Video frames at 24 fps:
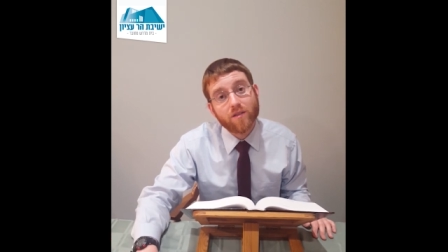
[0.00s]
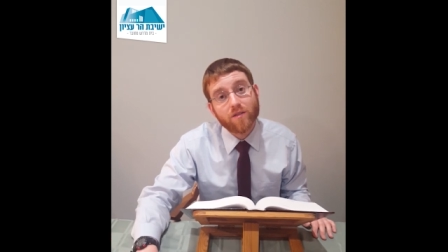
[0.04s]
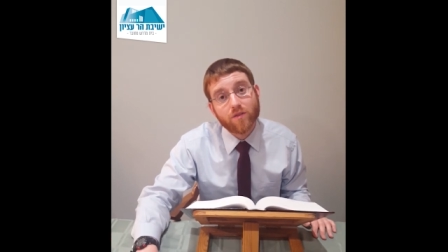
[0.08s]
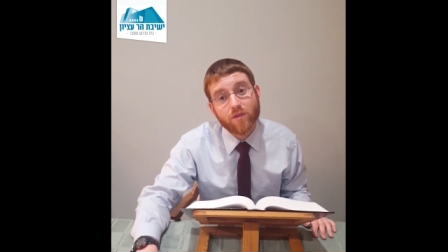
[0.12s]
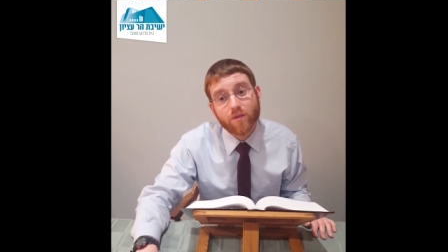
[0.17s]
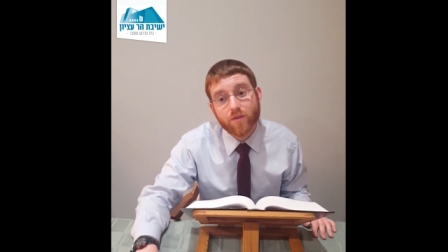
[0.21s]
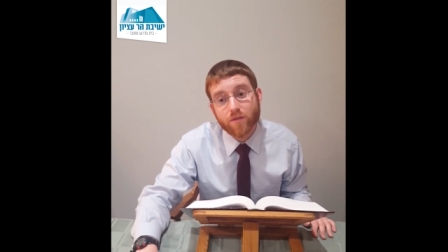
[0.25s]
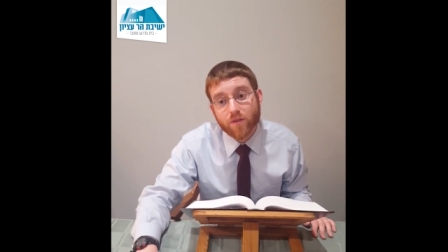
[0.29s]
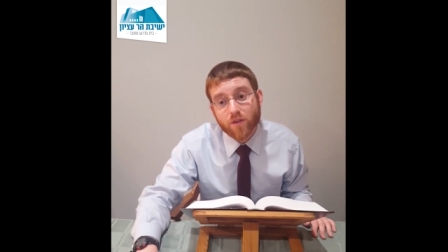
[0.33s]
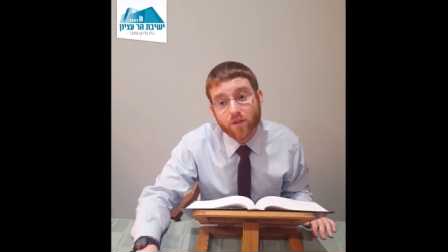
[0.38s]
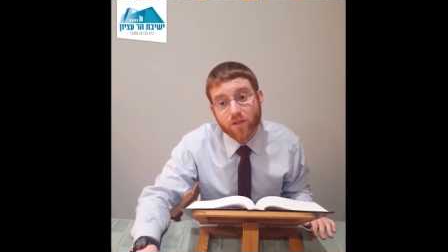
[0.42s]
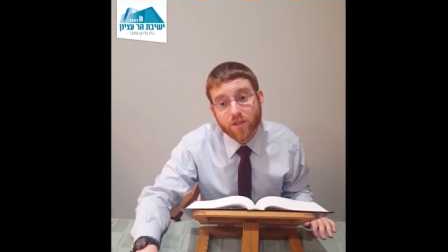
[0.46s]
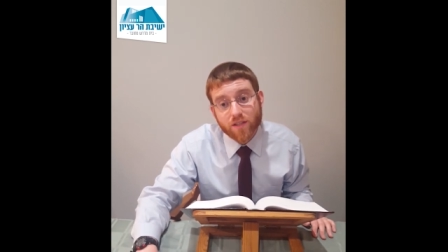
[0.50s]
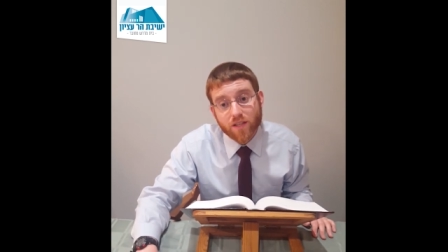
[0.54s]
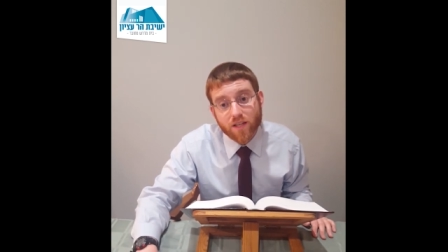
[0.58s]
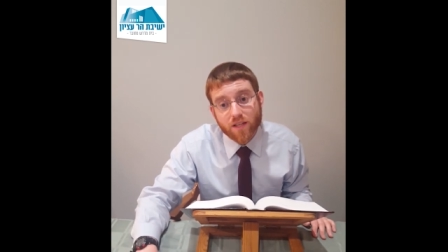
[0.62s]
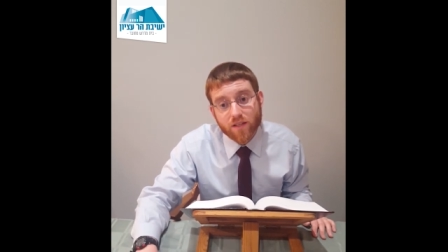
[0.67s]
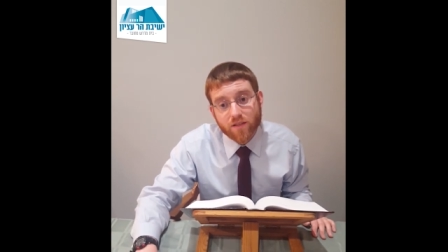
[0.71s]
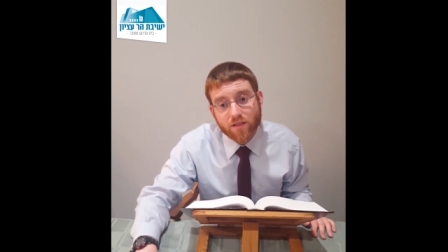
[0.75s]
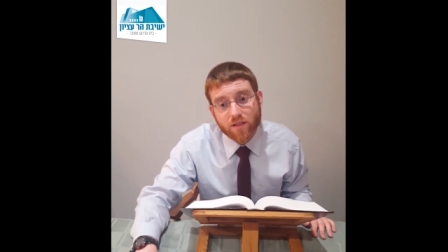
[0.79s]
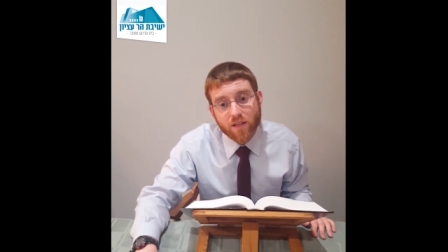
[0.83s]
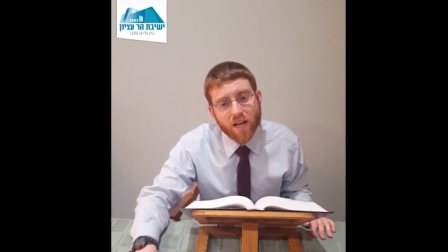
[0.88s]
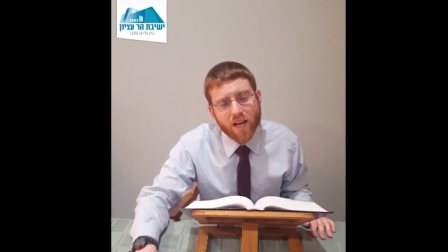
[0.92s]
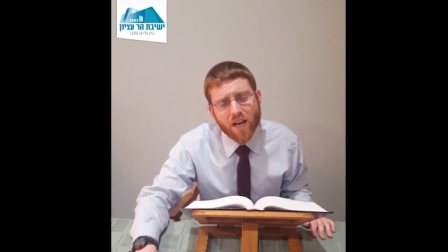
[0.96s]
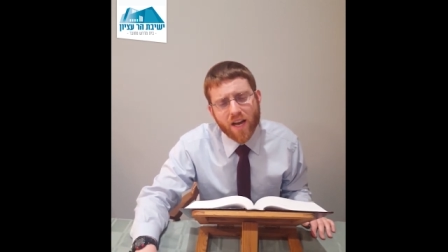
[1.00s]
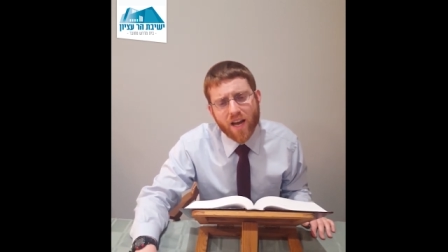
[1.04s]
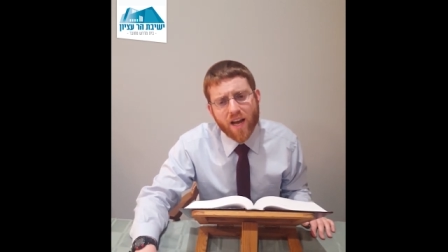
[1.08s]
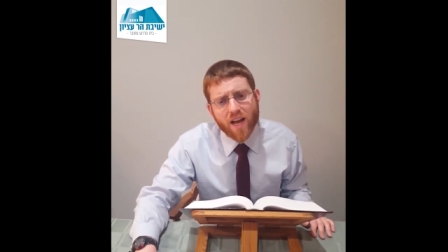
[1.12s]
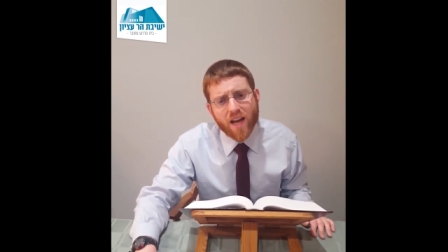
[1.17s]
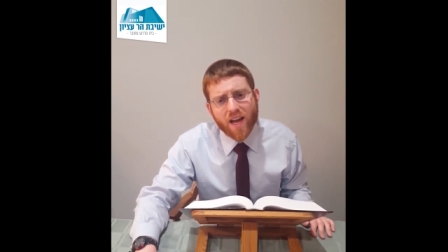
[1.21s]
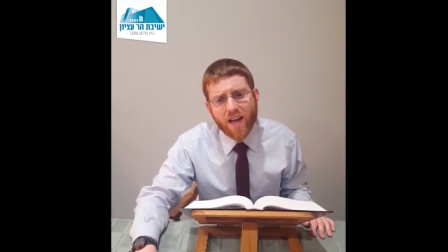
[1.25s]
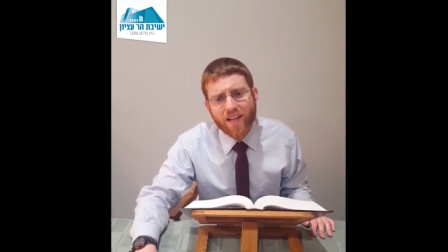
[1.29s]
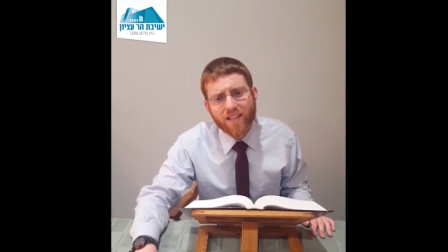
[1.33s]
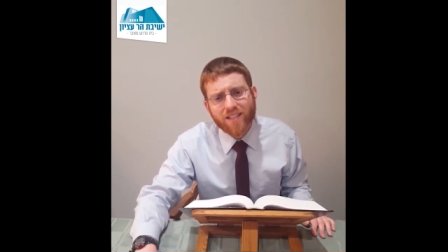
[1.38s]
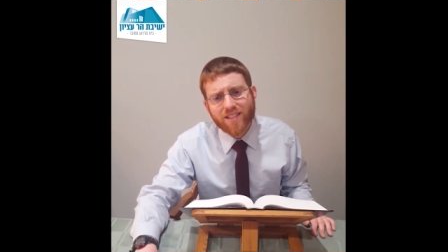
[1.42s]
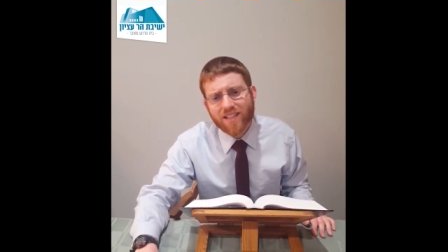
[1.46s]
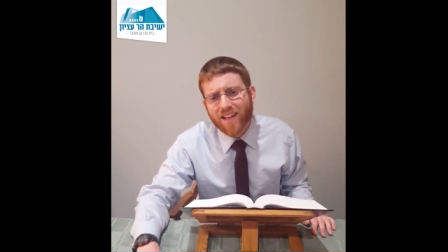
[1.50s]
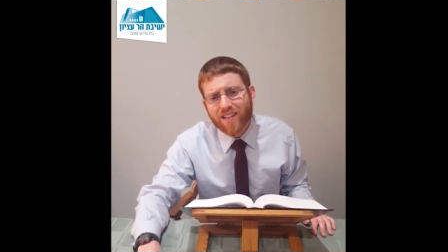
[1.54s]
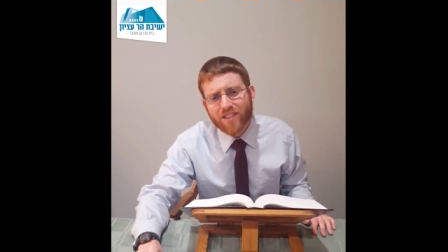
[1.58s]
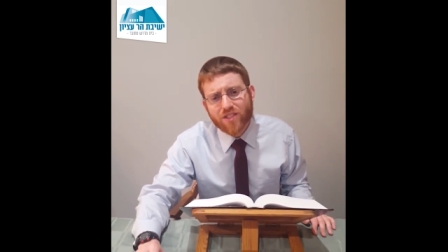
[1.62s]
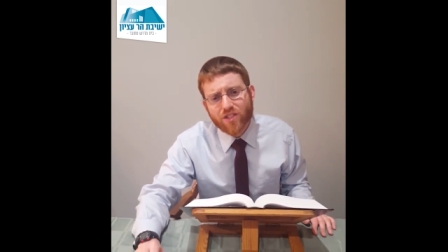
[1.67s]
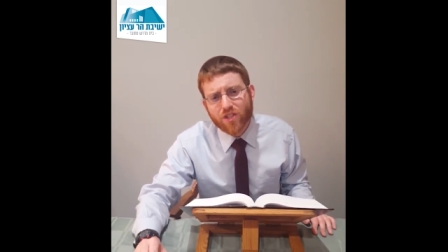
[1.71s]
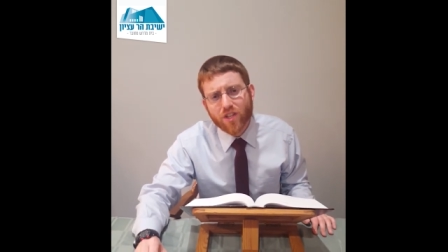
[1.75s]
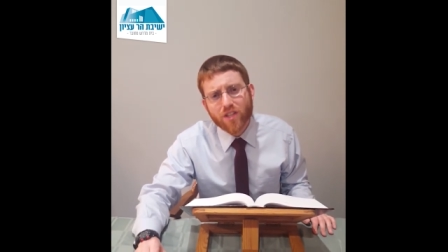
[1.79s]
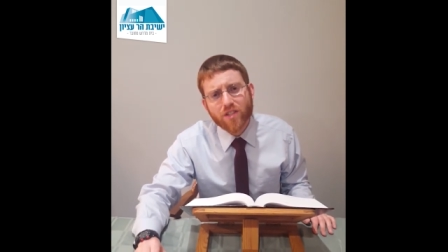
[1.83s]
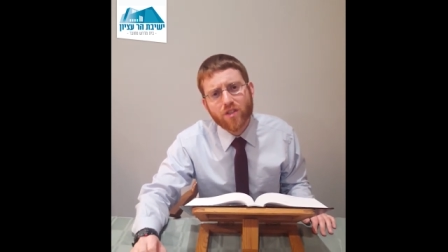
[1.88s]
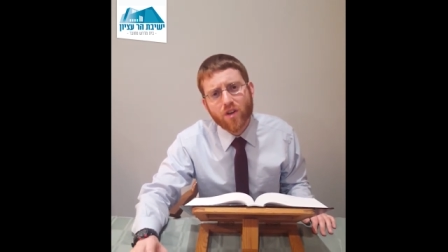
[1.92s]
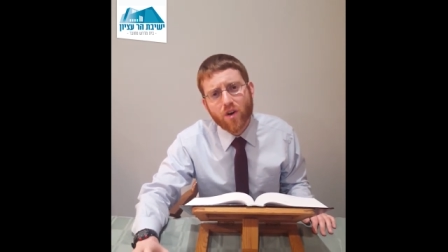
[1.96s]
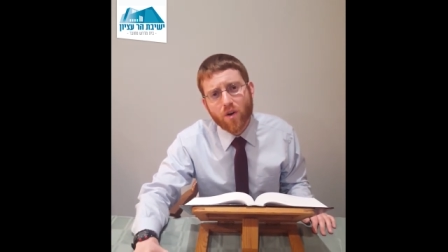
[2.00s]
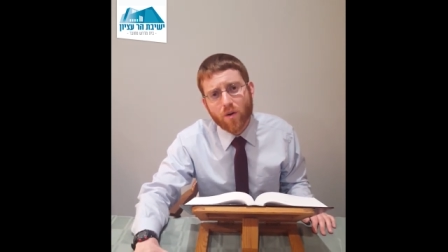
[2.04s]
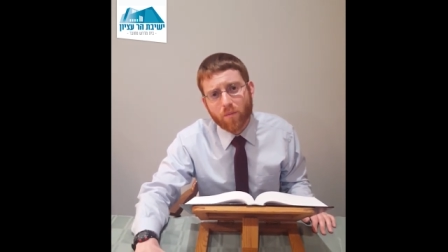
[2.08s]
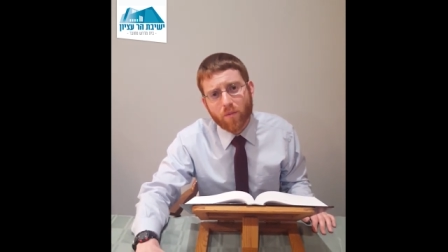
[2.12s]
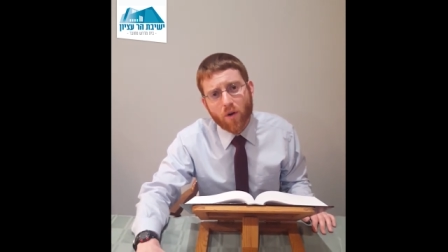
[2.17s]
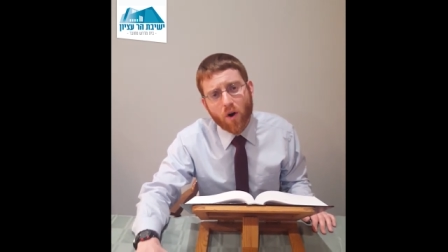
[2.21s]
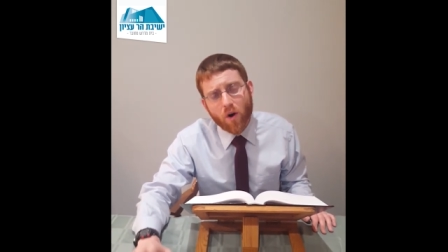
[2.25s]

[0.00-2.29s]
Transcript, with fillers: So Rav Kook says, it's not just hope.